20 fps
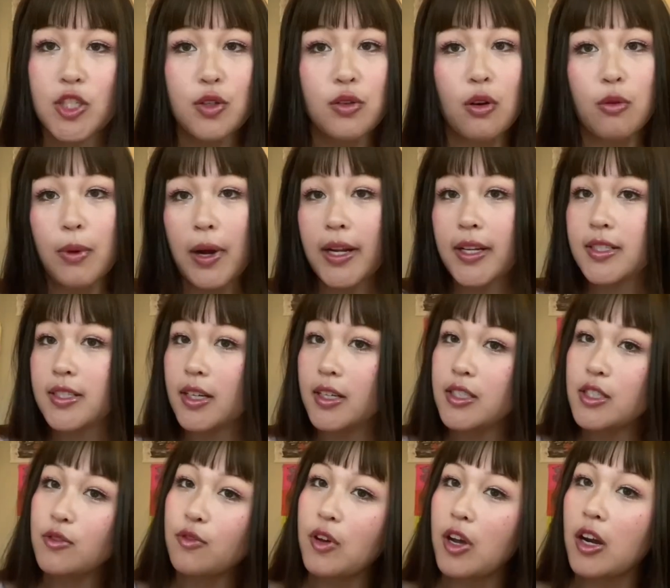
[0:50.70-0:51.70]
to a
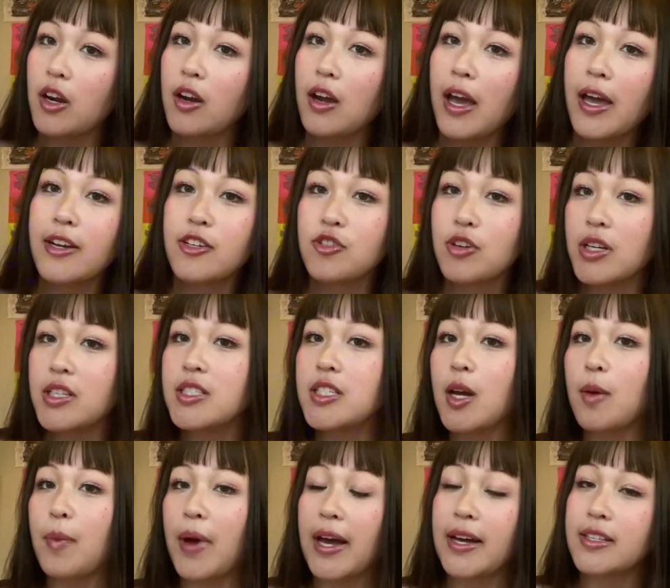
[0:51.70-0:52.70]
Renaissance fair and dressed
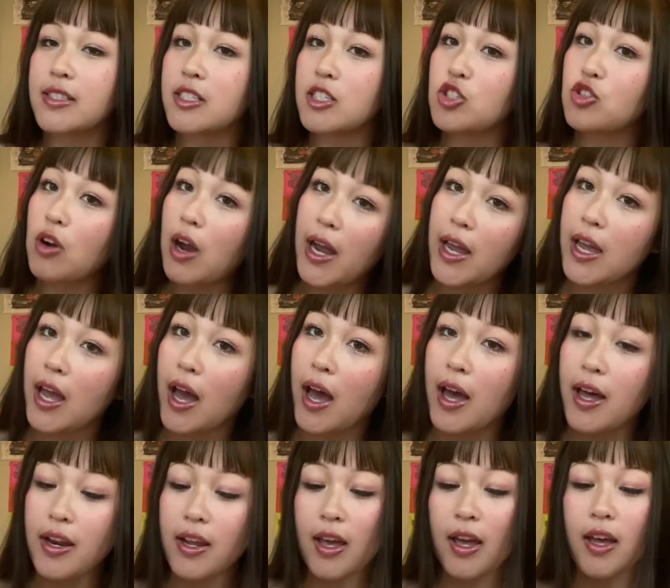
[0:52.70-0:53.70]
up as a
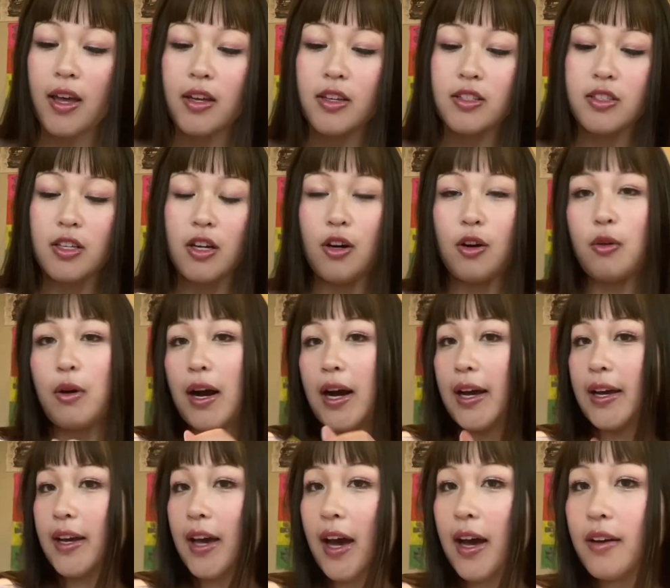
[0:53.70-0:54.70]
dryad. So I
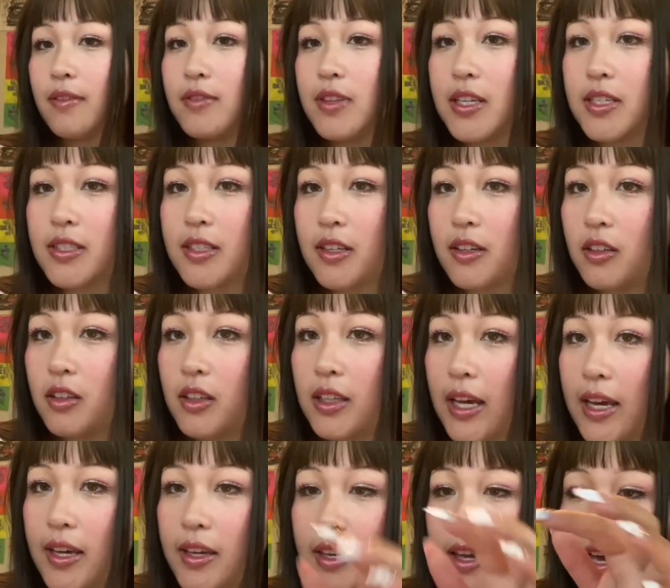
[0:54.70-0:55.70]
have these little
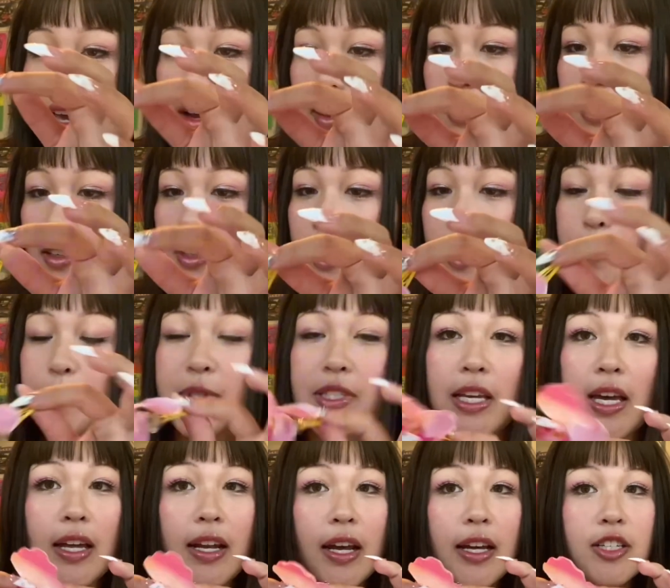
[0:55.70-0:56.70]
like hair clips
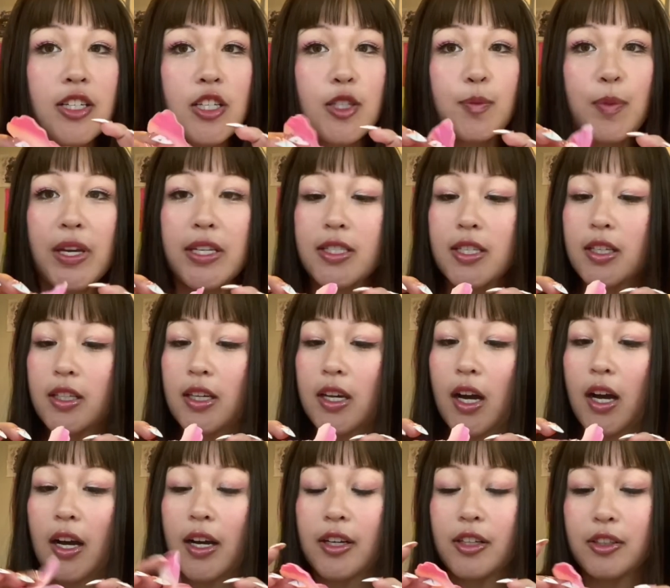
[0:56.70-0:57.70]
and I just basically
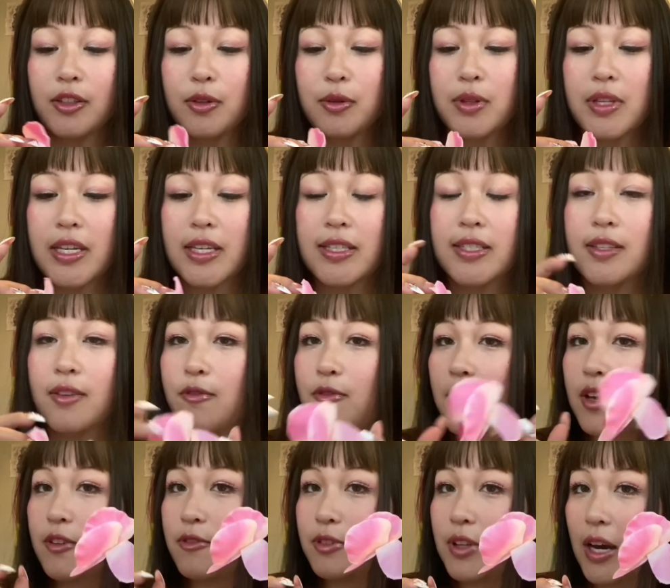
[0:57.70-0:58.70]
hot glued these
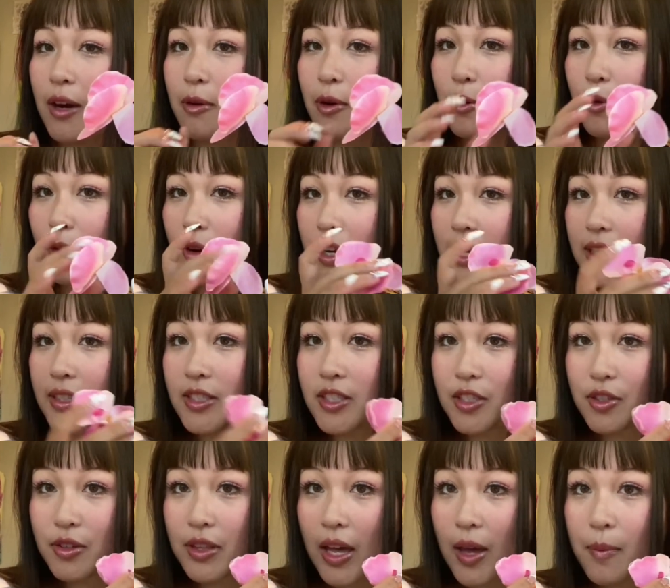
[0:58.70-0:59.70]
fake flower orchids
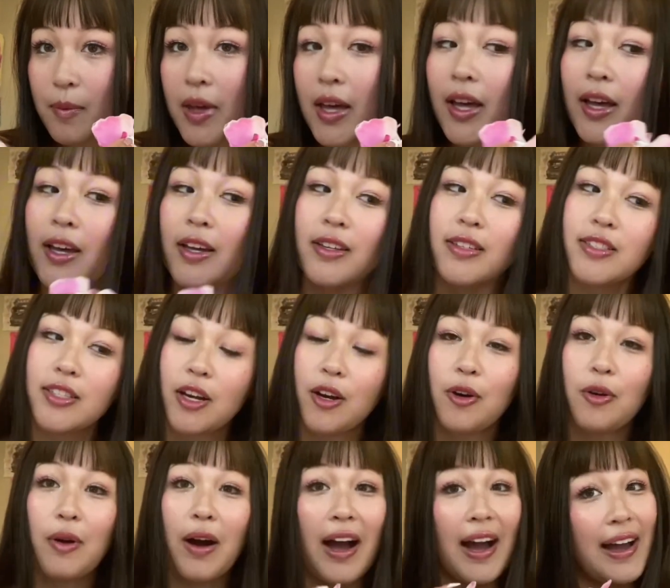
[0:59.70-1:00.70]
to them.
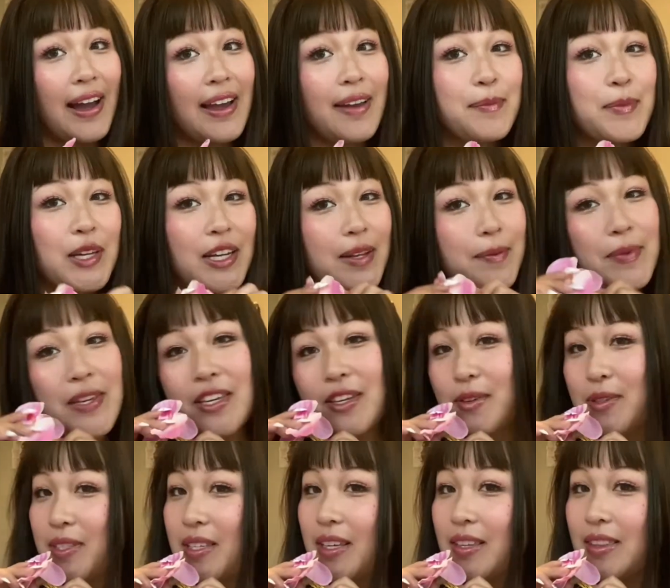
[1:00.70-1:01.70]
So I'm gonna be
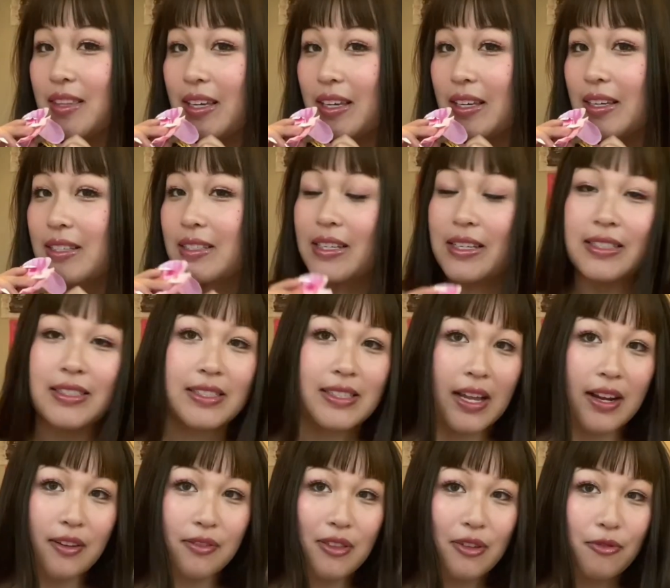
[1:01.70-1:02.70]
using these
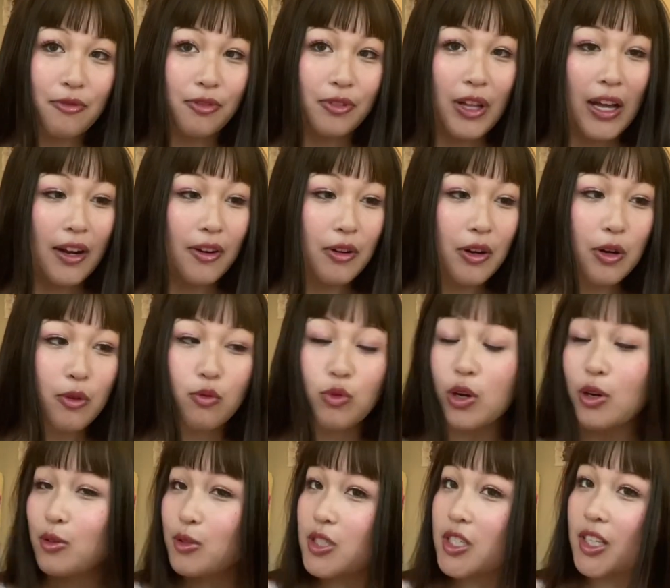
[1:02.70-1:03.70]
instead of the flower
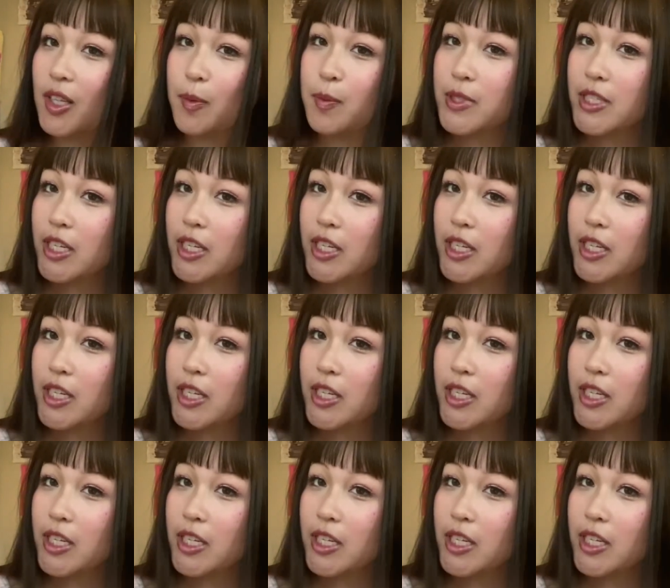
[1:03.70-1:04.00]
rose clips